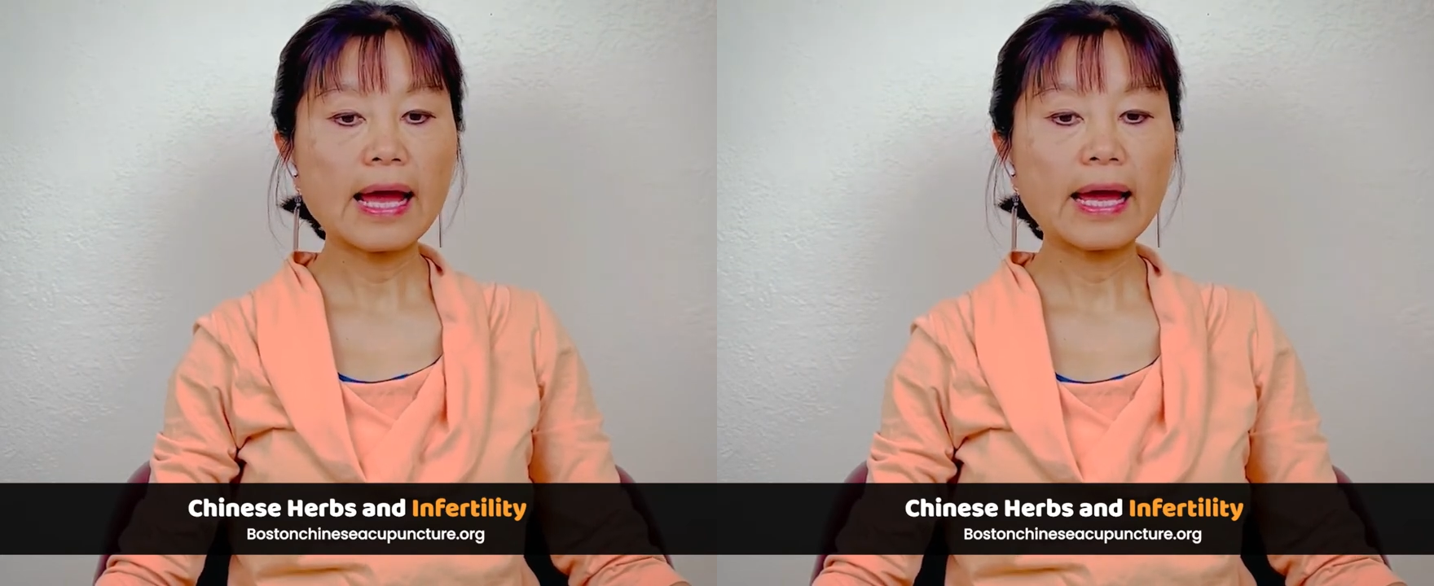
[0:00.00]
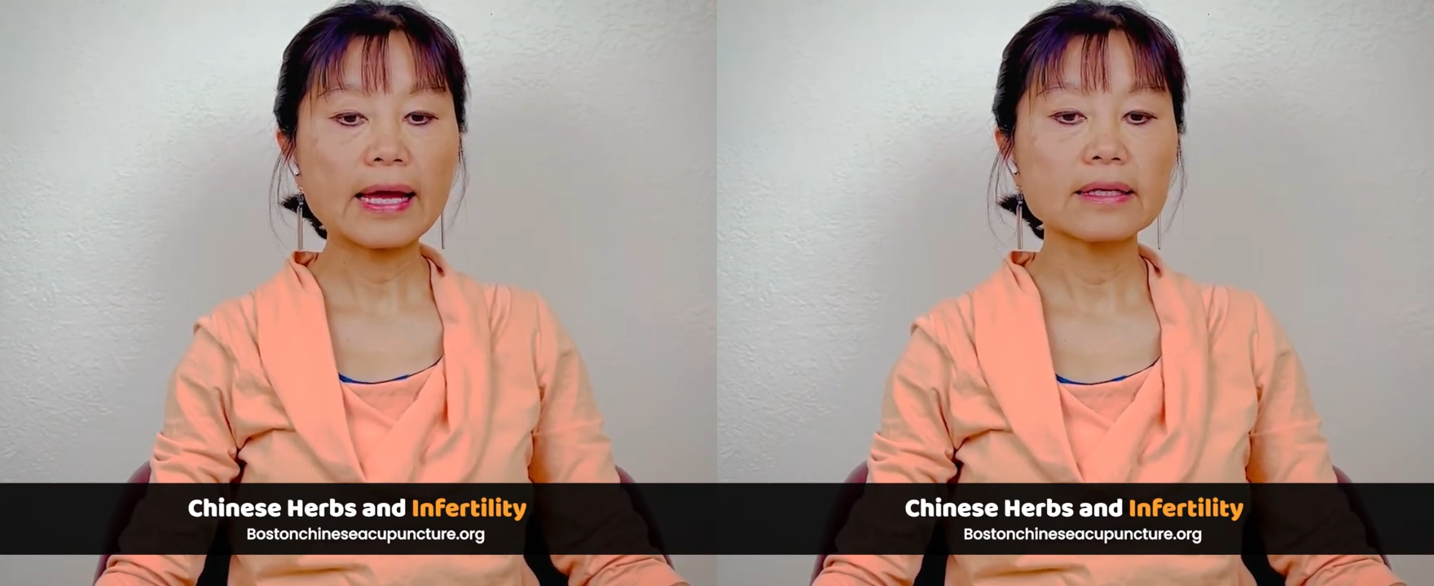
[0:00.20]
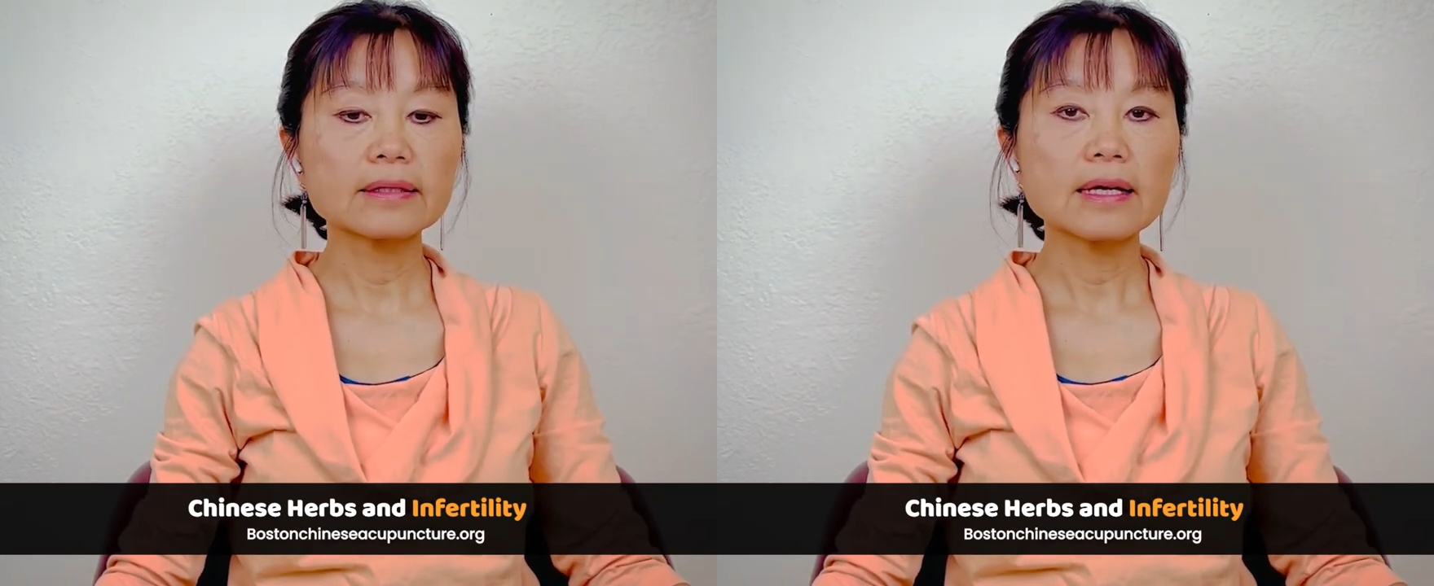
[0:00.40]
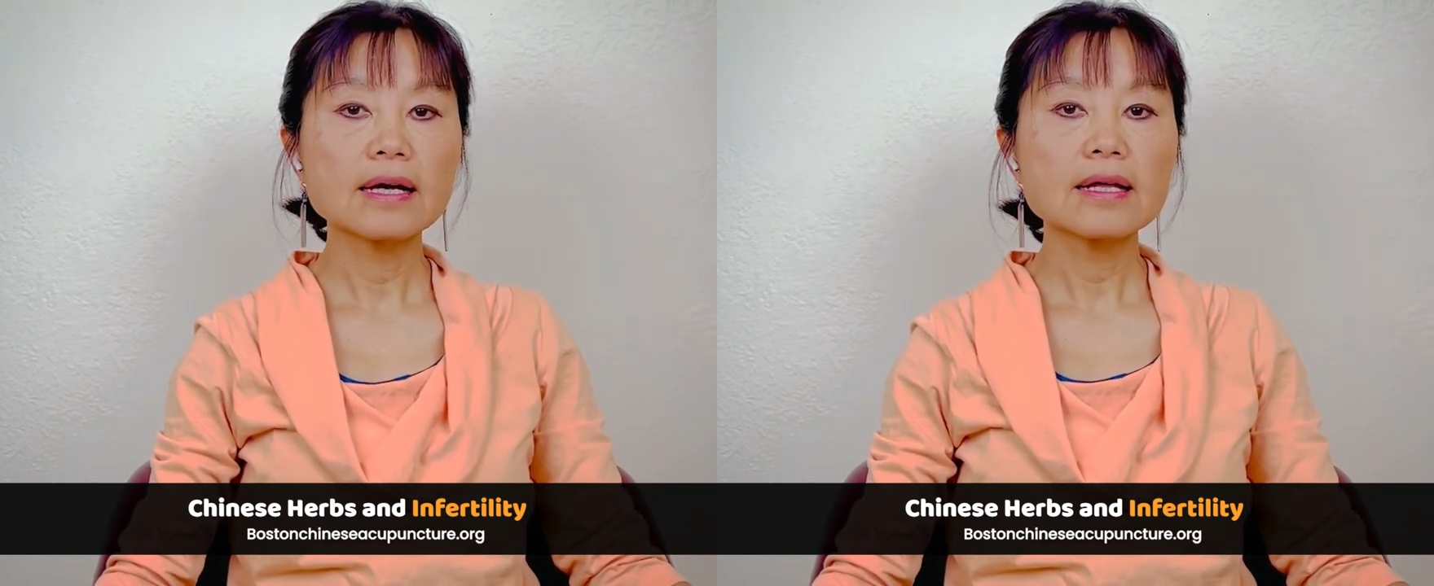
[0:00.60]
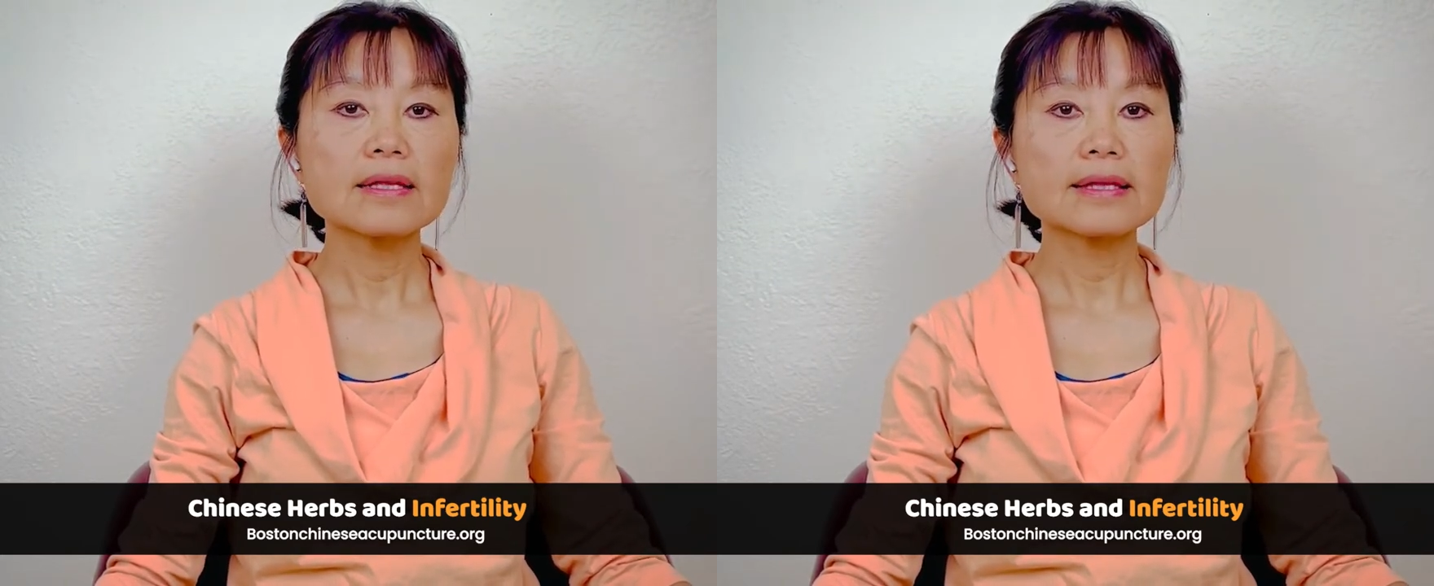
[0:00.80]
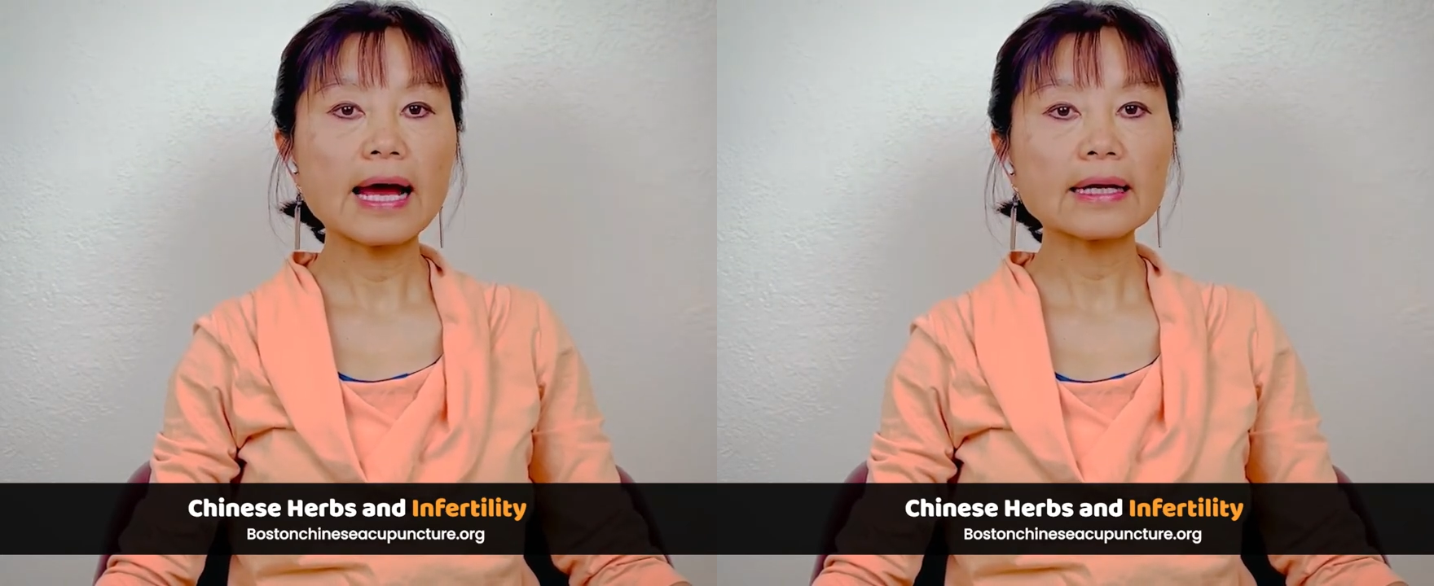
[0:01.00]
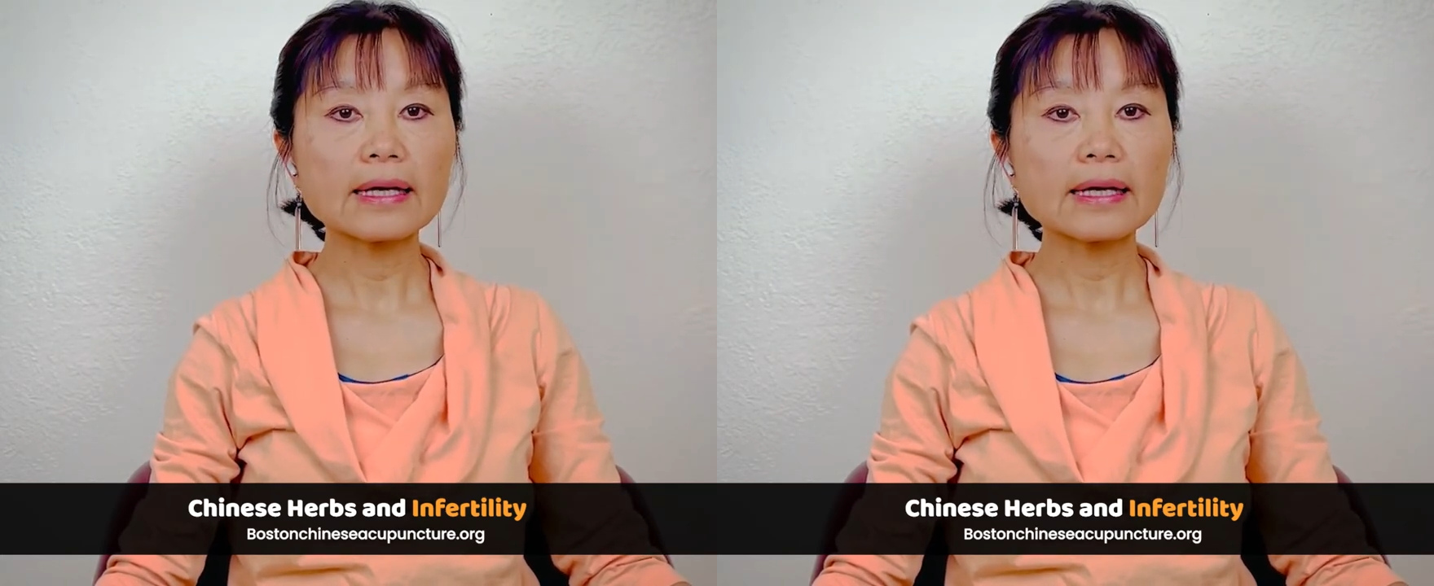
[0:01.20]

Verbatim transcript: and that